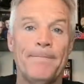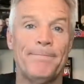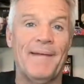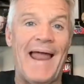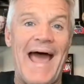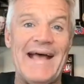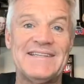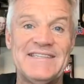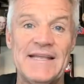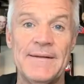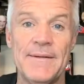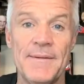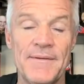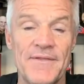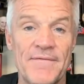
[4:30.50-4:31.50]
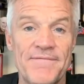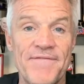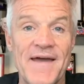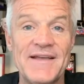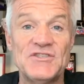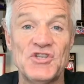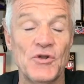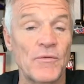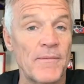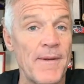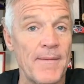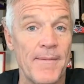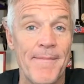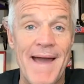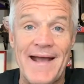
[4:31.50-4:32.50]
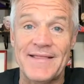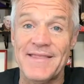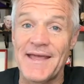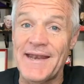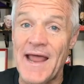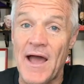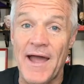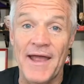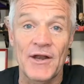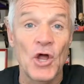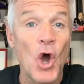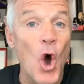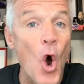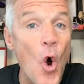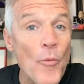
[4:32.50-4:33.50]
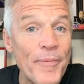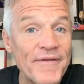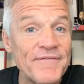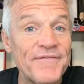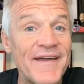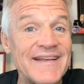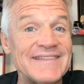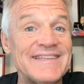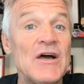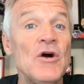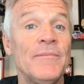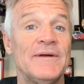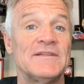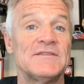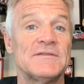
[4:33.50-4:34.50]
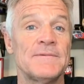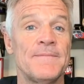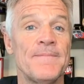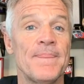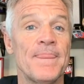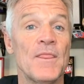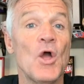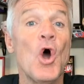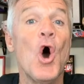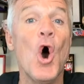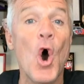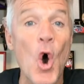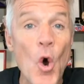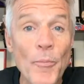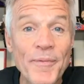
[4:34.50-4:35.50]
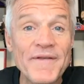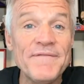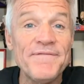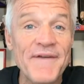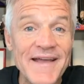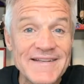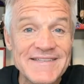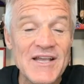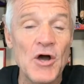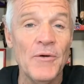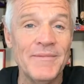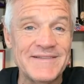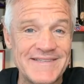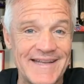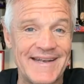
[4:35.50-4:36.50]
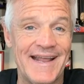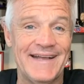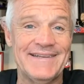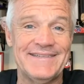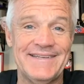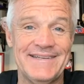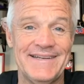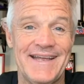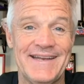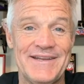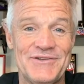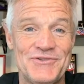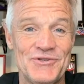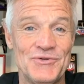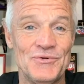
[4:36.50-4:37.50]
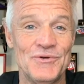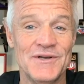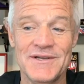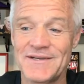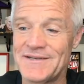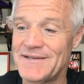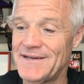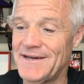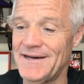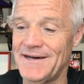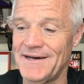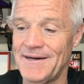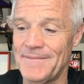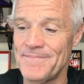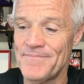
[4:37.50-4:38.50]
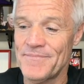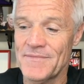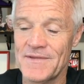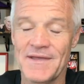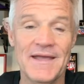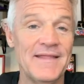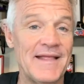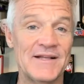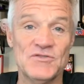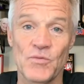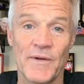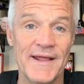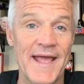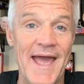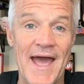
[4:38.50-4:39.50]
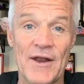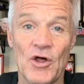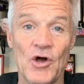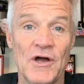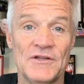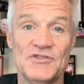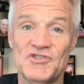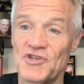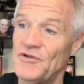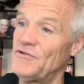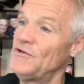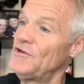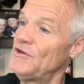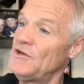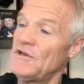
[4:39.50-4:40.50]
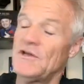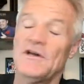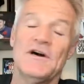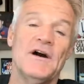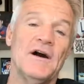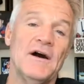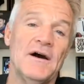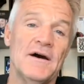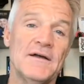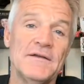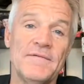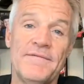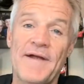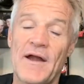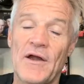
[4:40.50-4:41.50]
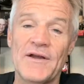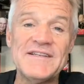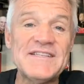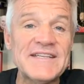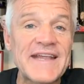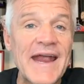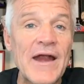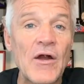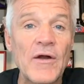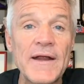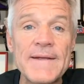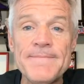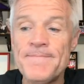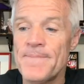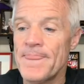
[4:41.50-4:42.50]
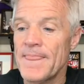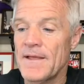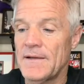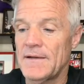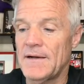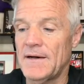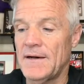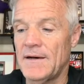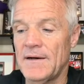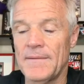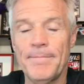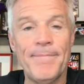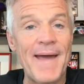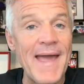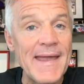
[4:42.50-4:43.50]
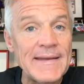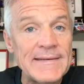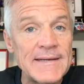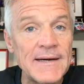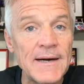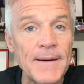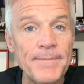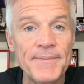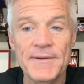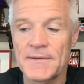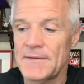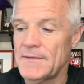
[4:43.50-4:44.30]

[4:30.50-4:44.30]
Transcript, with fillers: blasting it in the face. You know, remember back then I had open face helmets in 1982. And that's what he had on. So very scary, banged up.